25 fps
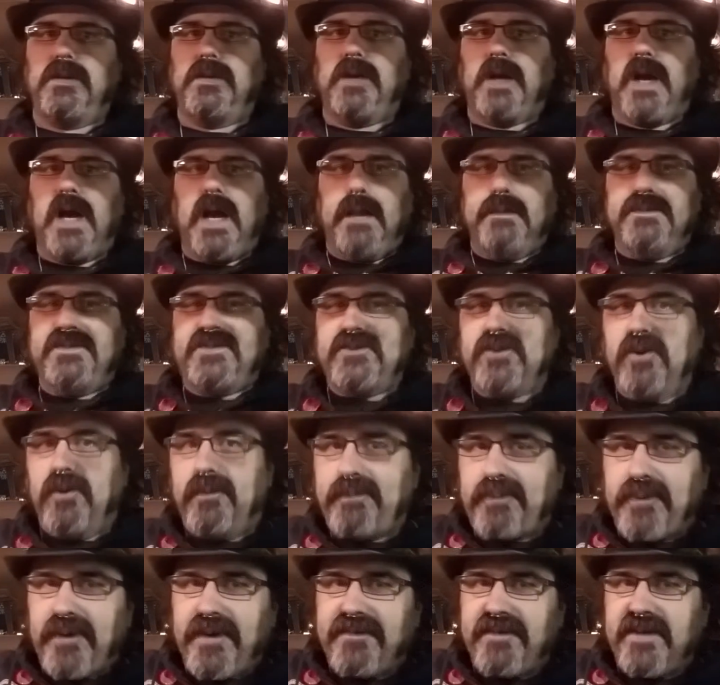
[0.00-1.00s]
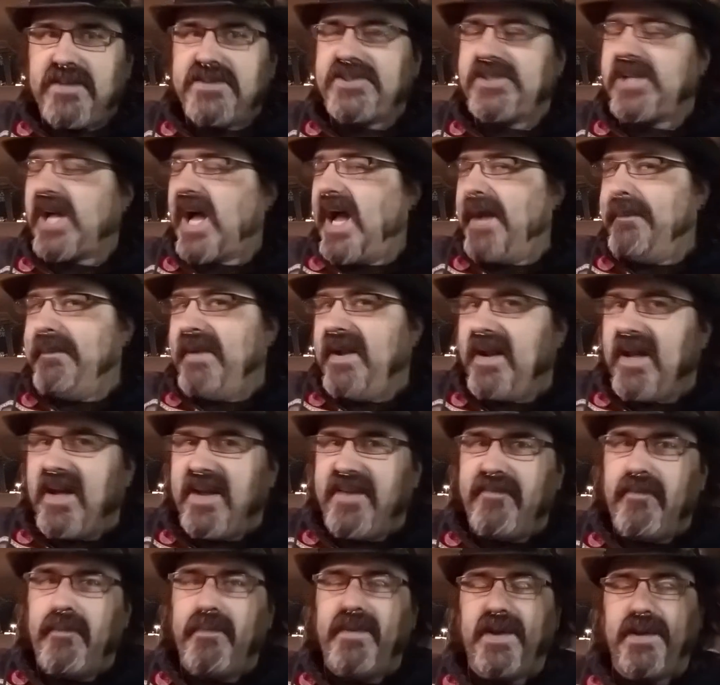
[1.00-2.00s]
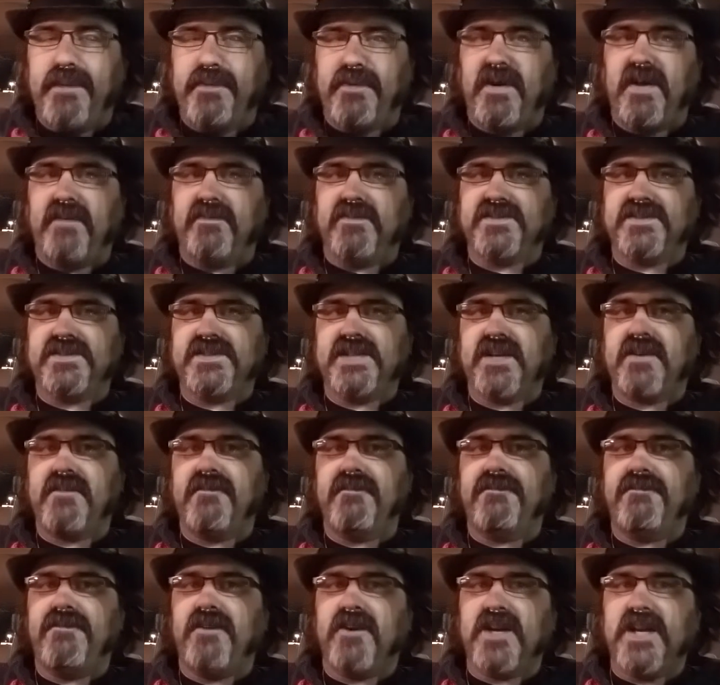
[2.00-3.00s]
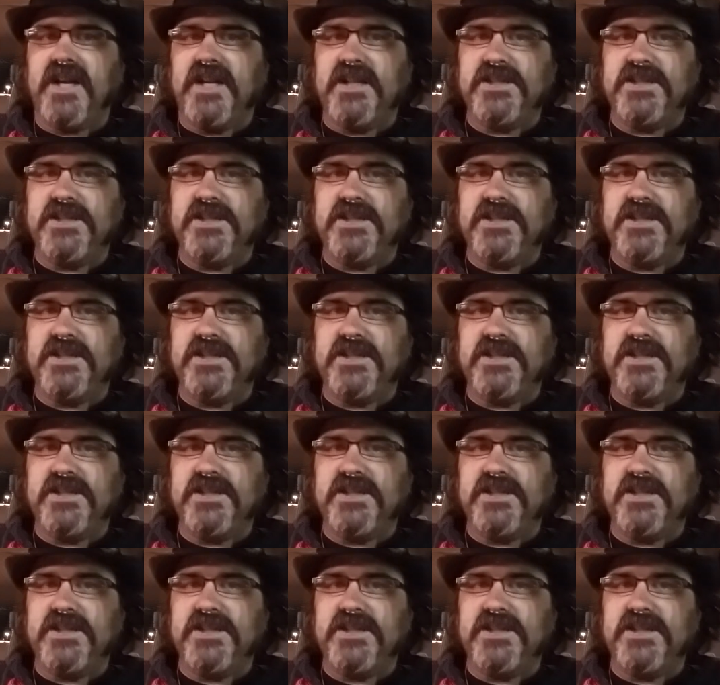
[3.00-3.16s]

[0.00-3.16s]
I'm so privileged, I may not even be able to have a second fucking